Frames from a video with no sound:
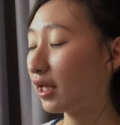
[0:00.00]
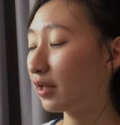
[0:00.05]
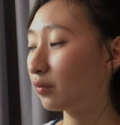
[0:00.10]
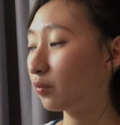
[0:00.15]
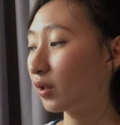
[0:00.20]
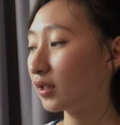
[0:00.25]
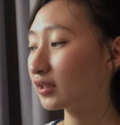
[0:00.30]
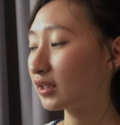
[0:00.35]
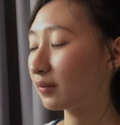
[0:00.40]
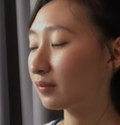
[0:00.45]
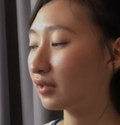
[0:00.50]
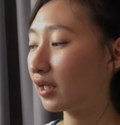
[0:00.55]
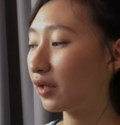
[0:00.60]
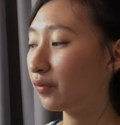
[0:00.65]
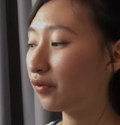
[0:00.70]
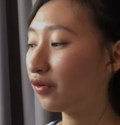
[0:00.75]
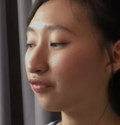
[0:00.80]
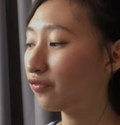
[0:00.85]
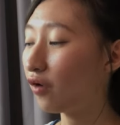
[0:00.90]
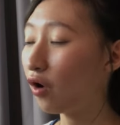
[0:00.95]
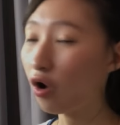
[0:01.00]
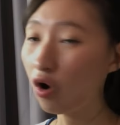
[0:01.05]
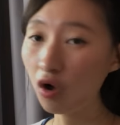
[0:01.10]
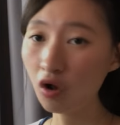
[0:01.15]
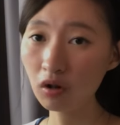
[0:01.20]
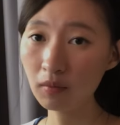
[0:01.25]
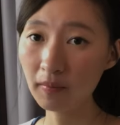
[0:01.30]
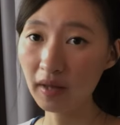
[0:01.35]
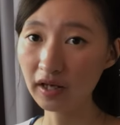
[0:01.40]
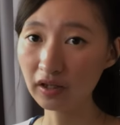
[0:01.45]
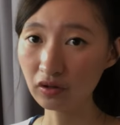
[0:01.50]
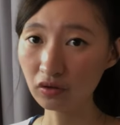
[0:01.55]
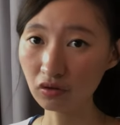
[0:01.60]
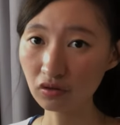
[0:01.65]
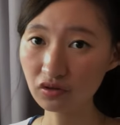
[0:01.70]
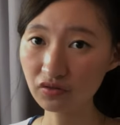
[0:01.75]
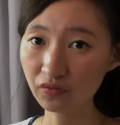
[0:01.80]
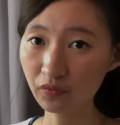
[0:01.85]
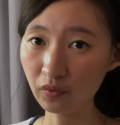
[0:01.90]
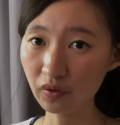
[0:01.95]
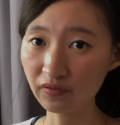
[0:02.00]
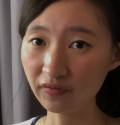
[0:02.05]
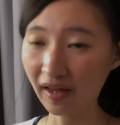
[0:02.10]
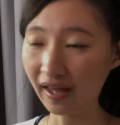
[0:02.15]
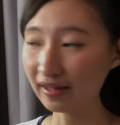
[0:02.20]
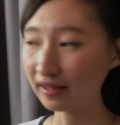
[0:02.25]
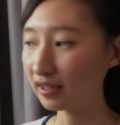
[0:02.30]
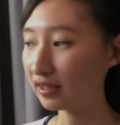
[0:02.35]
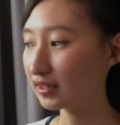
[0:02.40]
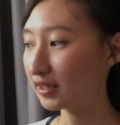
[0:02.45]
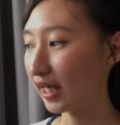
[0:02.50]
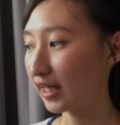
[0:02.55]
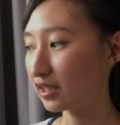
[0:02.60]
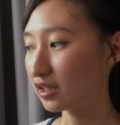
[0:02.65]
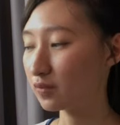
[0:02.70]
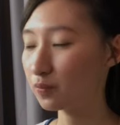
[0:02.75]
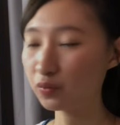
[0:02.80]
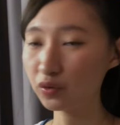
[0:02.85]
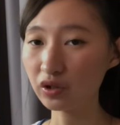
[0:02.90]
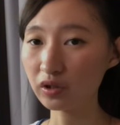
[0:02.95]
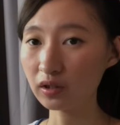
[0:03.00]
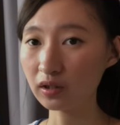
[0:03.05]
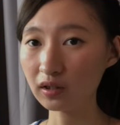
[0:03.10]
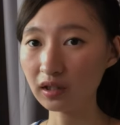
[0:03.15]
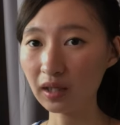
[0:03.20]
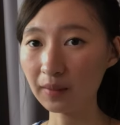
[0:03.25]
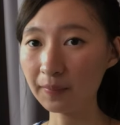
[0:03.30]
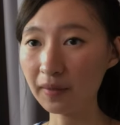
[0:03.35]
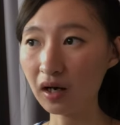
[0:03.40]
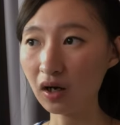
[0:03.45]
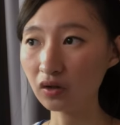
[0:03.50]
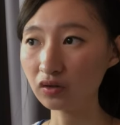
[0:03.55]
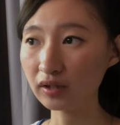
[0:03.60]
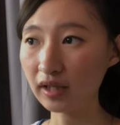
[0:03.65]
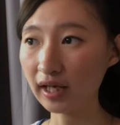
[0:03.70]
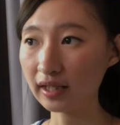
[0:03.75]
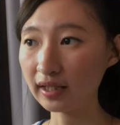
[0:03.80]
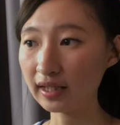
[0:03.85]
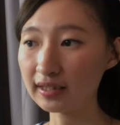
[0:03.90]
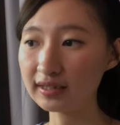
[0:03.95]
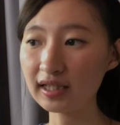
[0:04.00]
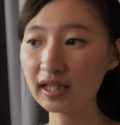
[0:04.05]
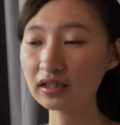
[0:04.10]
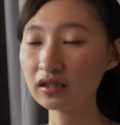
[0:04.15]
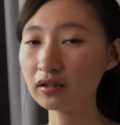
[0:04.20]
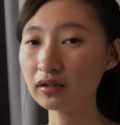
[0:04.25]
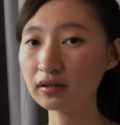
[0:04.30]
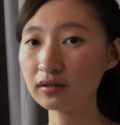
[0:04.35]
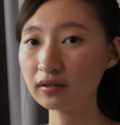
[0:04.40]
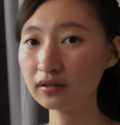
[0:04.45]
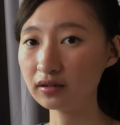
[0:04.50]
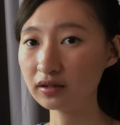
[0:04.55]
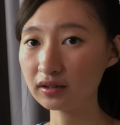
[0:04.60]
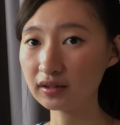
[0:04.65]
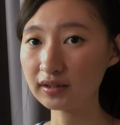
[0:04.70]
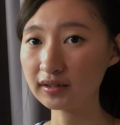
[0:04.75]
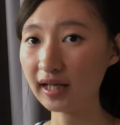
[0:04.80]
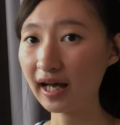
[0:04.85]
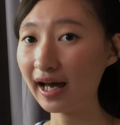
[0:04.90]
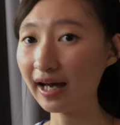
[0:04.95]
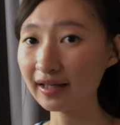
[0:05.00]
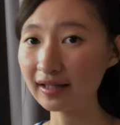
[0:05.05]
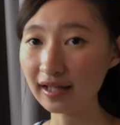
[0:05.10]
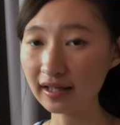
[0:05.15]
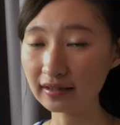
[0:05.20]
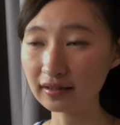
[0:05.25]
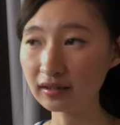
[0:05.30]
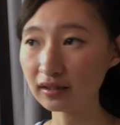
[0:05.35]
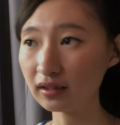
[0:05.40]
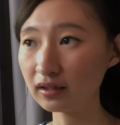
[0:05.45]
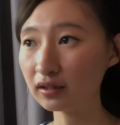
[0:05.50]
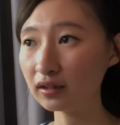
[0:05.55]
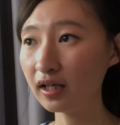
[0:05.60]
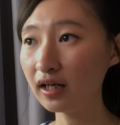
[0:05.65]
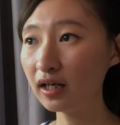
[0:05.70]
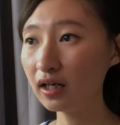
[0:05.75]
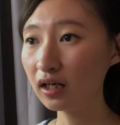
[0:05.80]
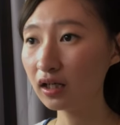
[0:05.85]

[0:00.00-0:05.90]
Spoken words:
and once I'm done with all my notes with ethics, I just printed them out and I started just highlighting,